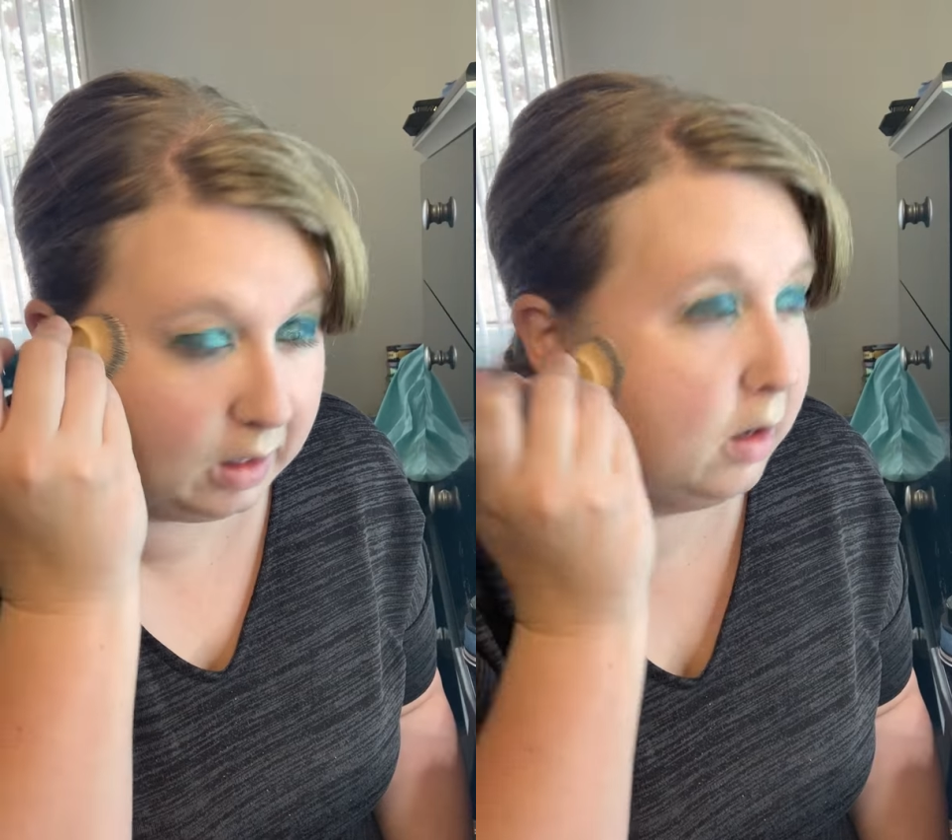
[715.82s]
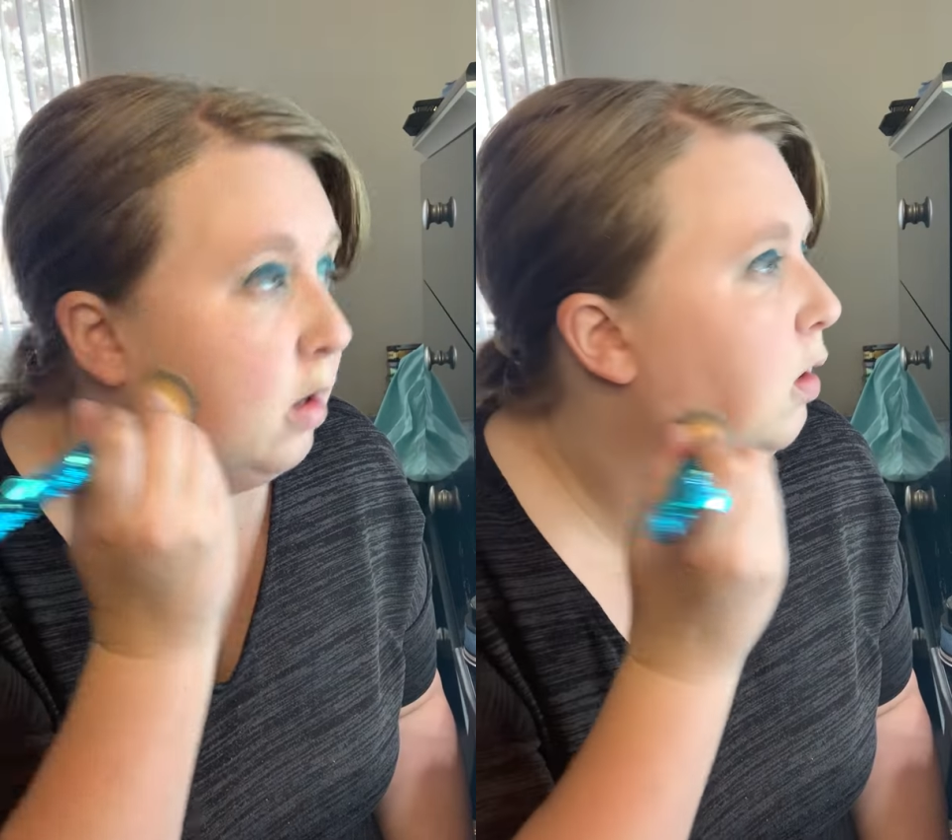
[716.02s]

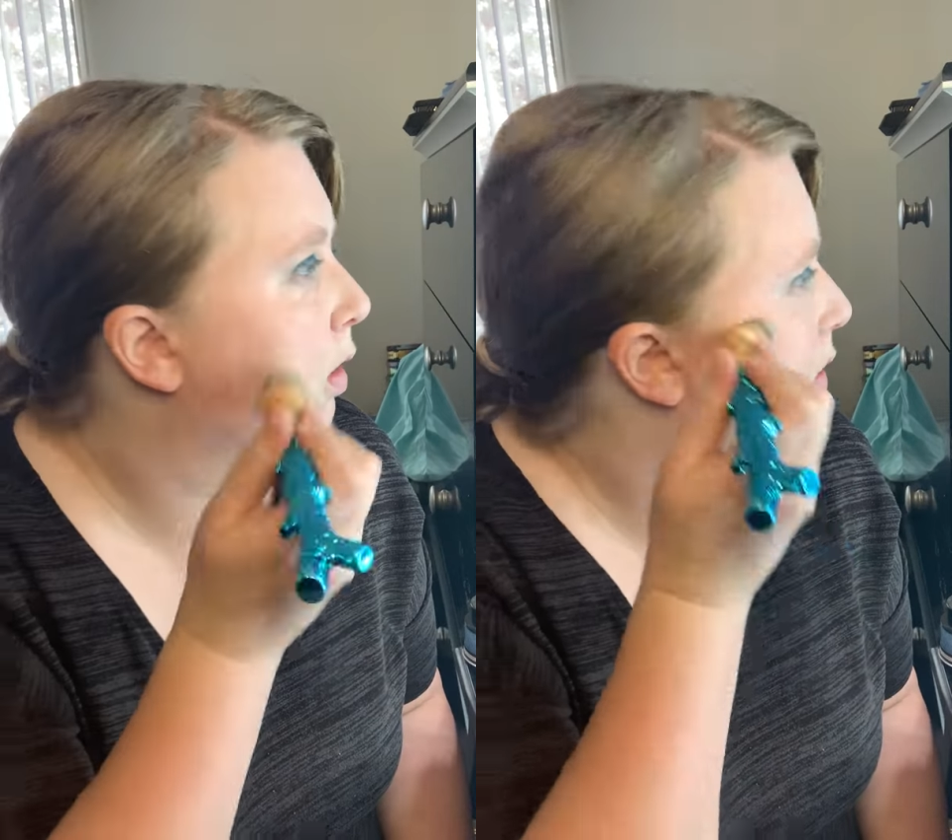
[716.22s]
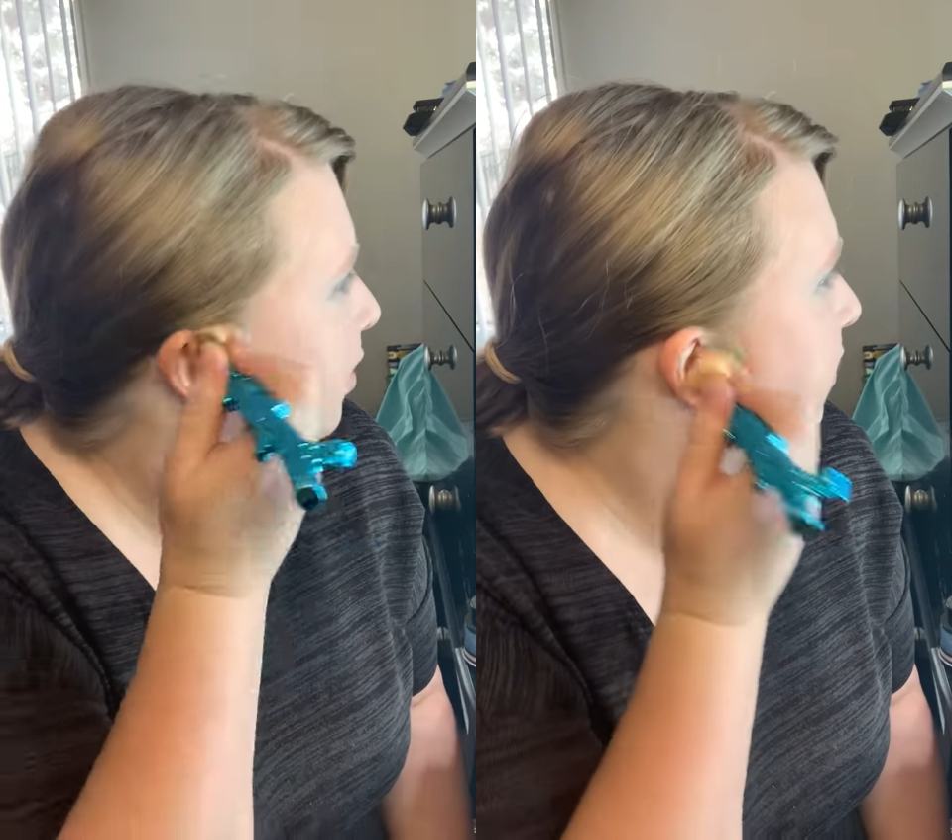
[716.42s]

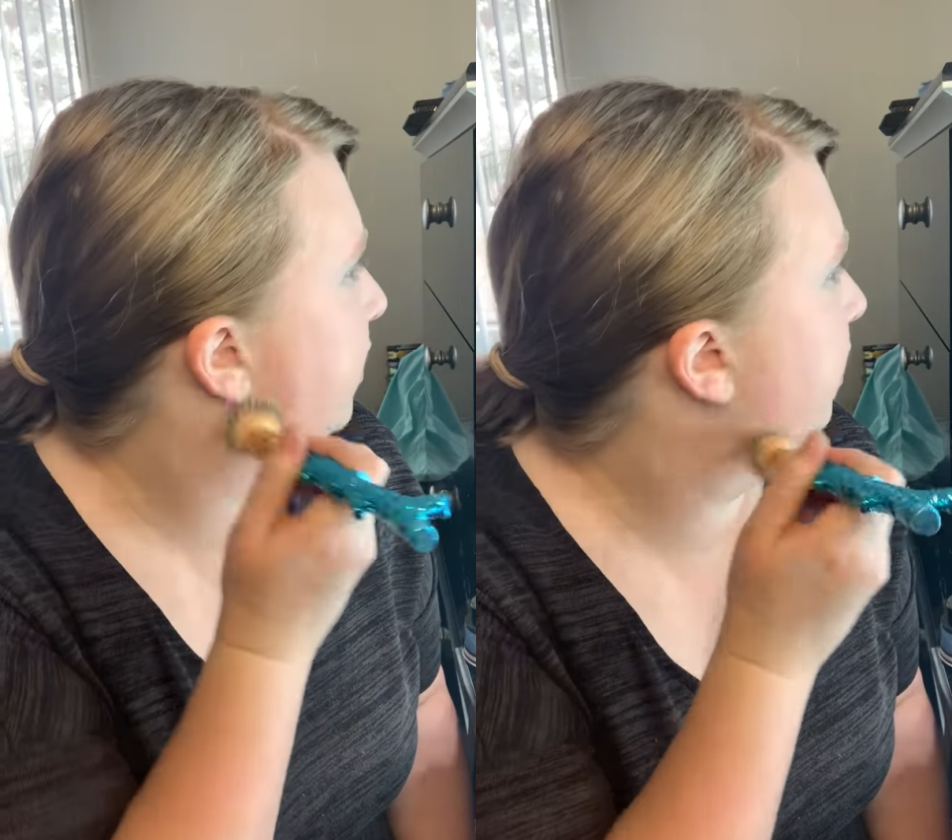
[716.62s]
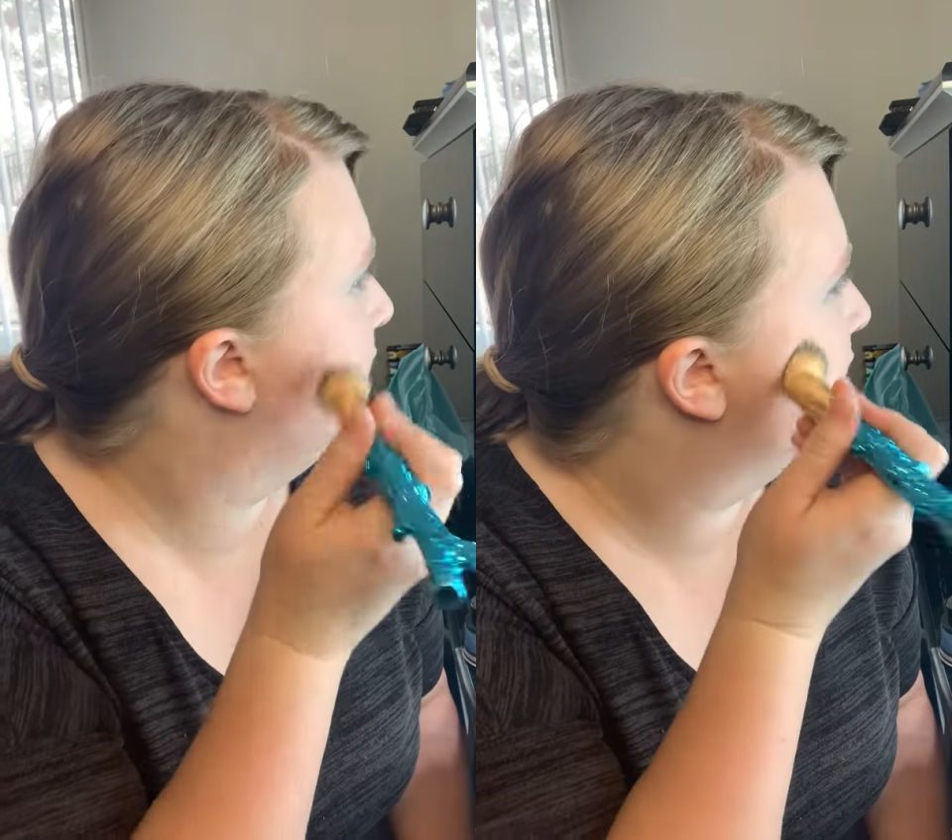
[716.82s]
all
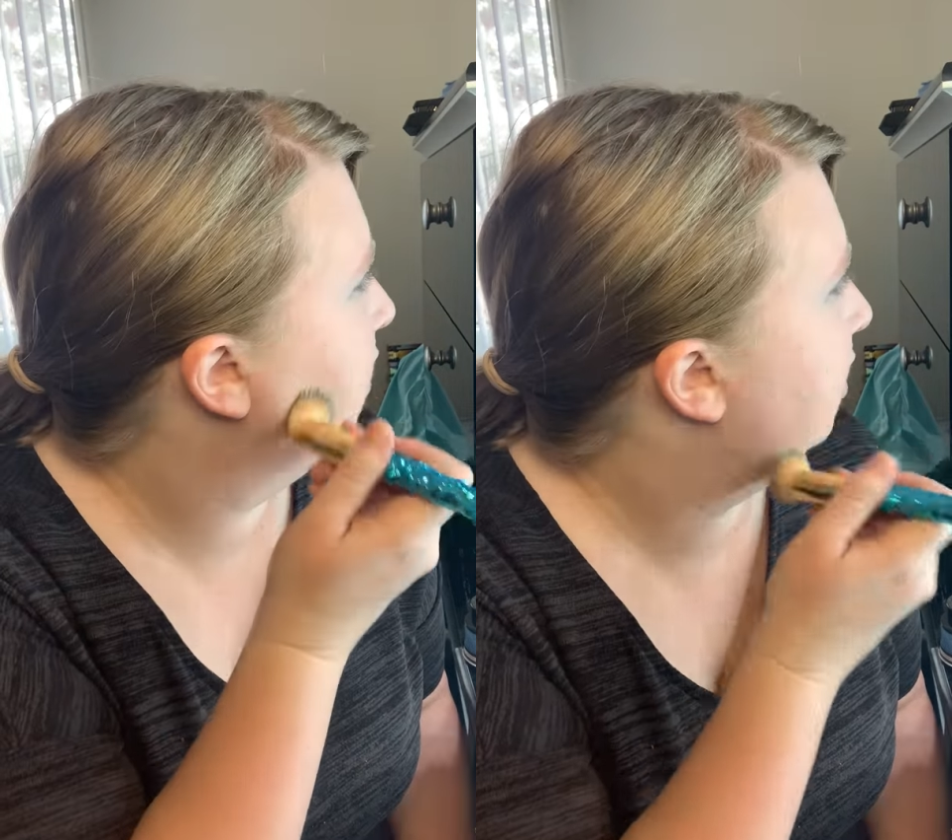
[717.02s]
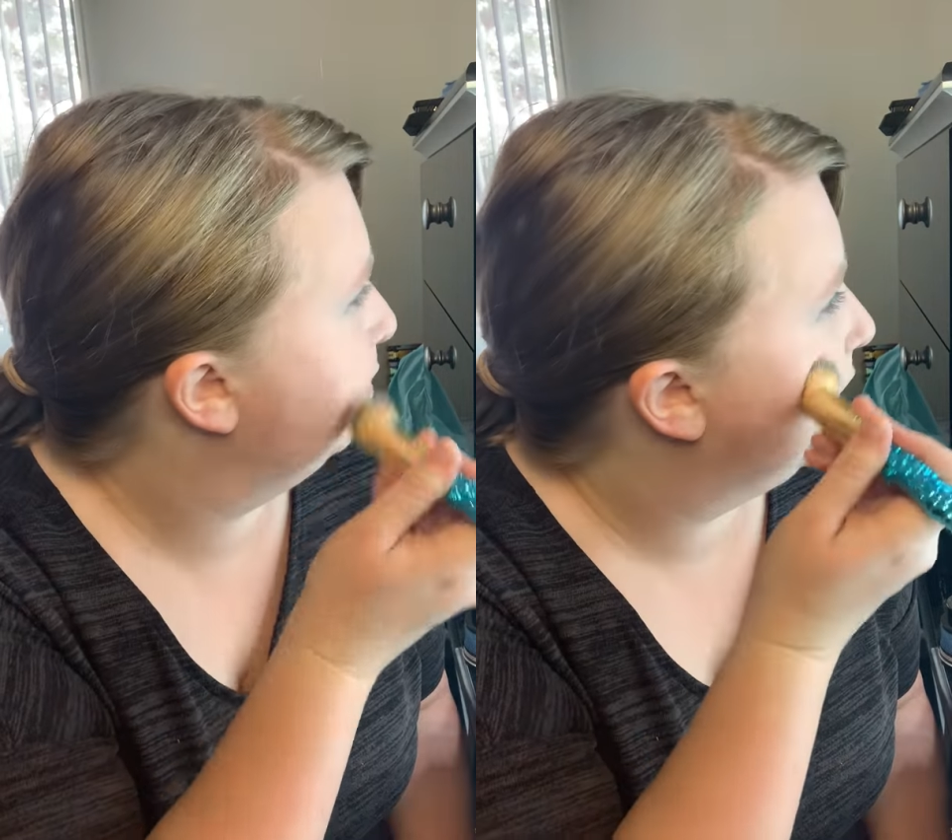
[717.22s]
over
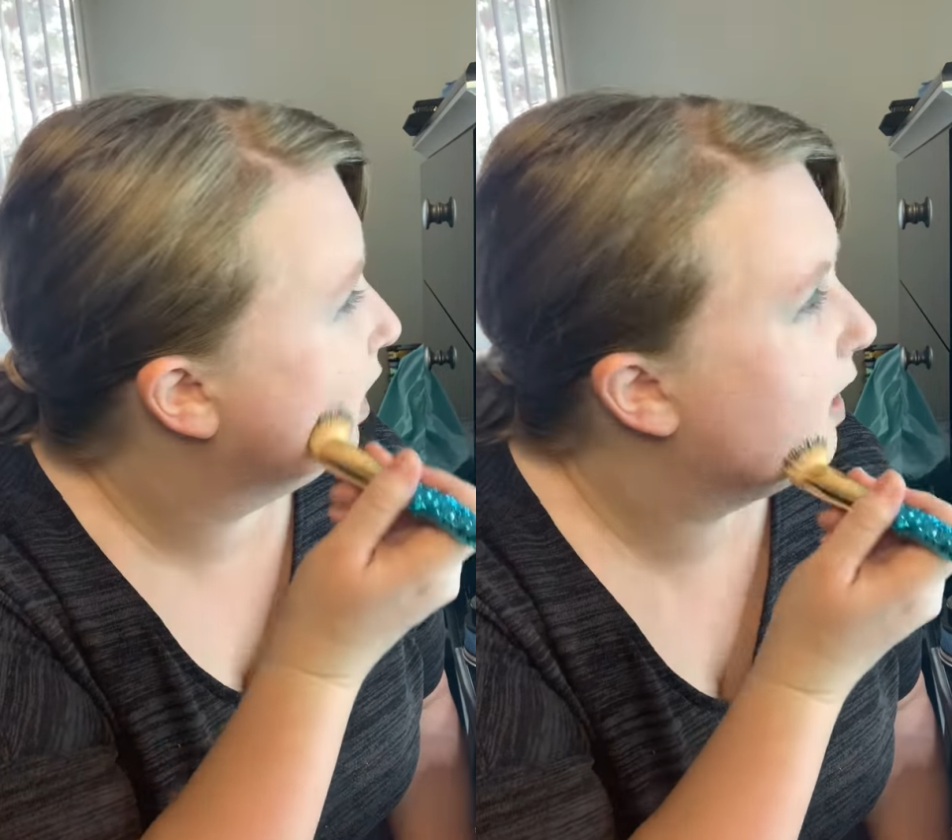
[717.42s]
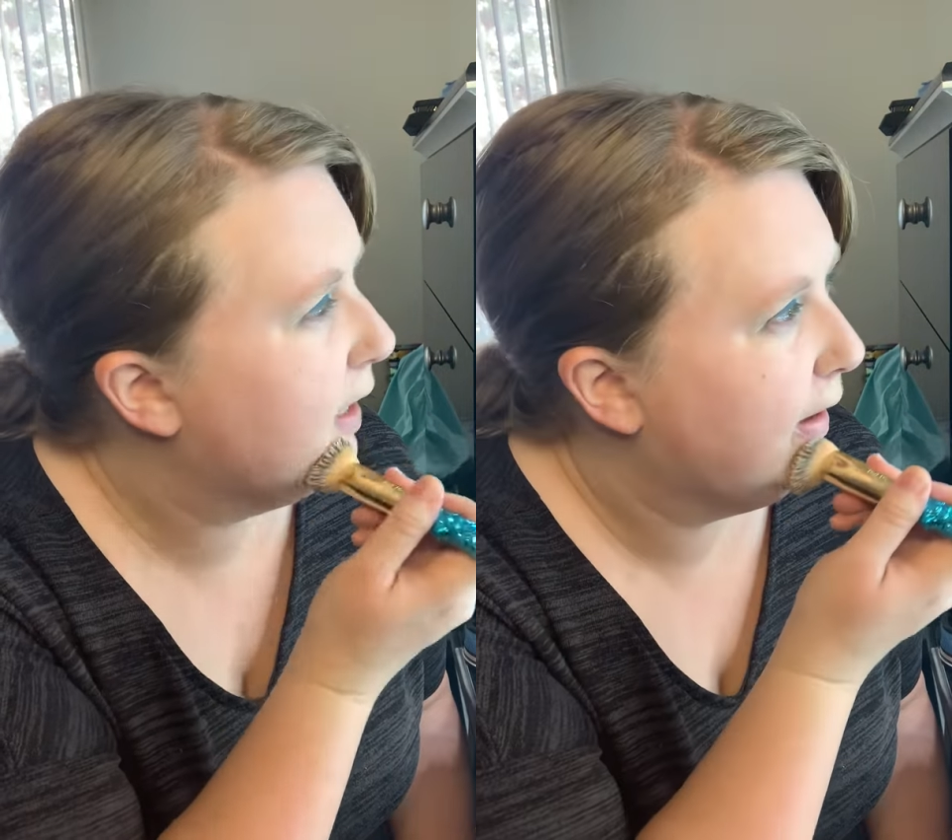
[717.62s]
and back
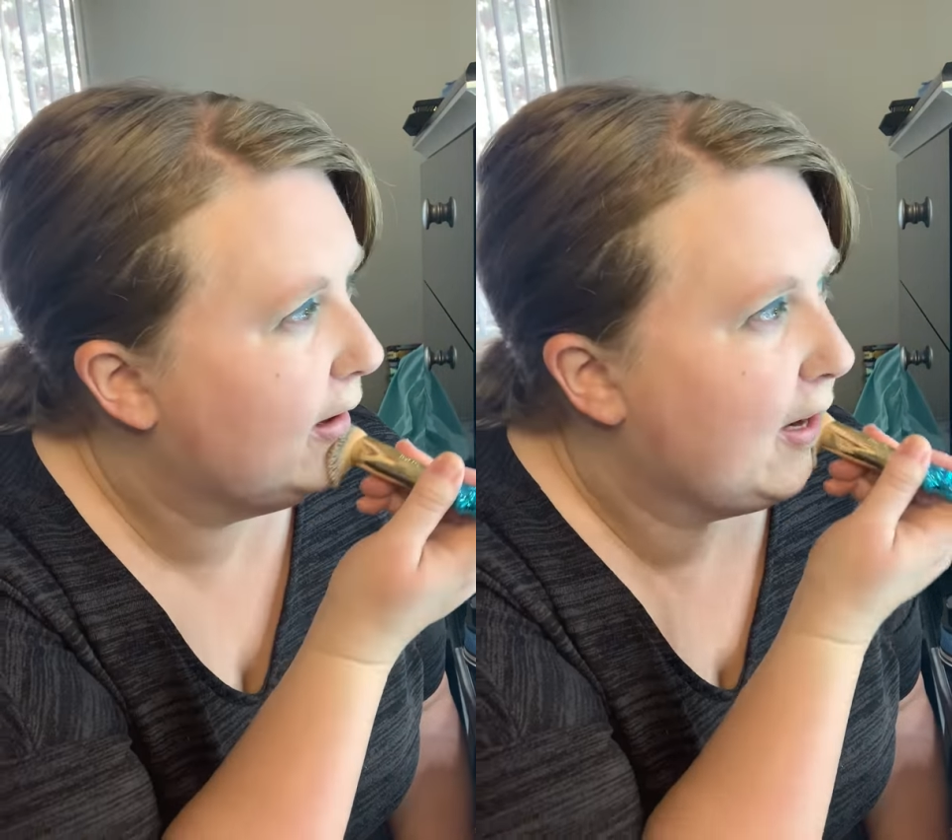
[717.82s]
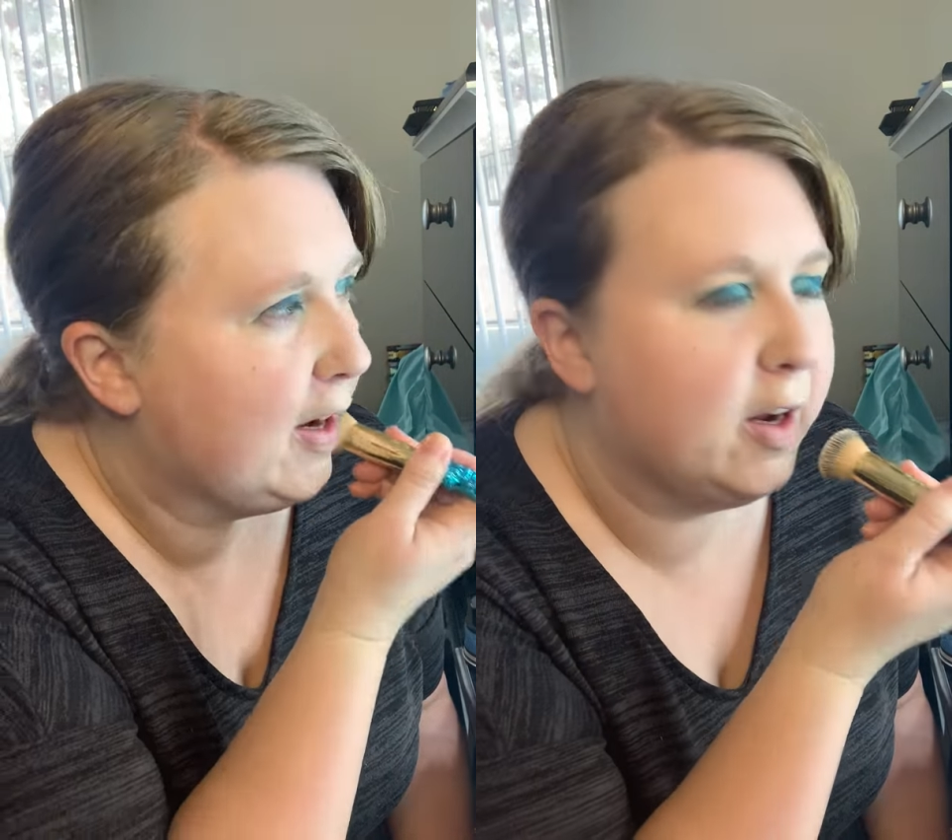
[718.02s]

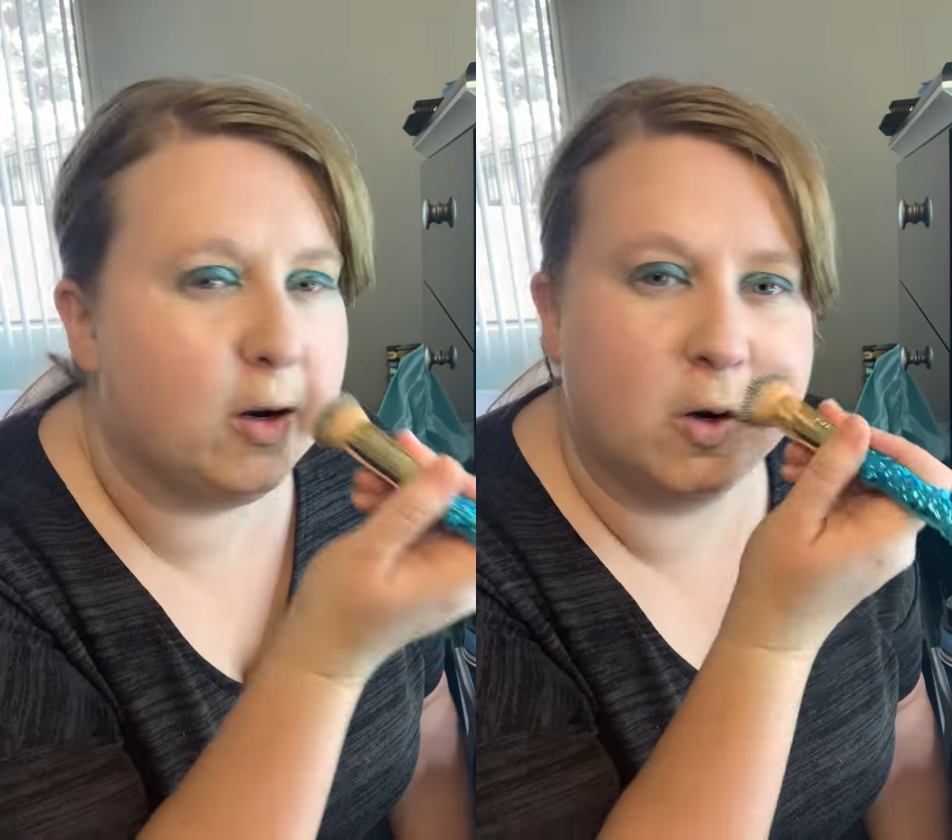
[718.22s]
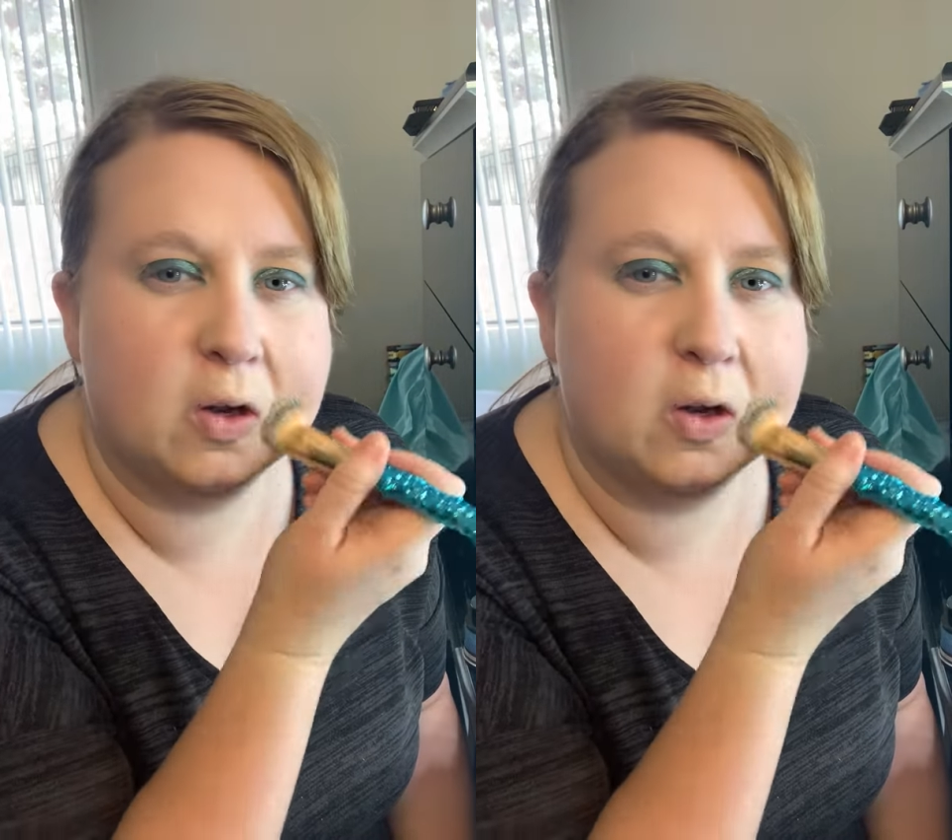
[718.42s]
here.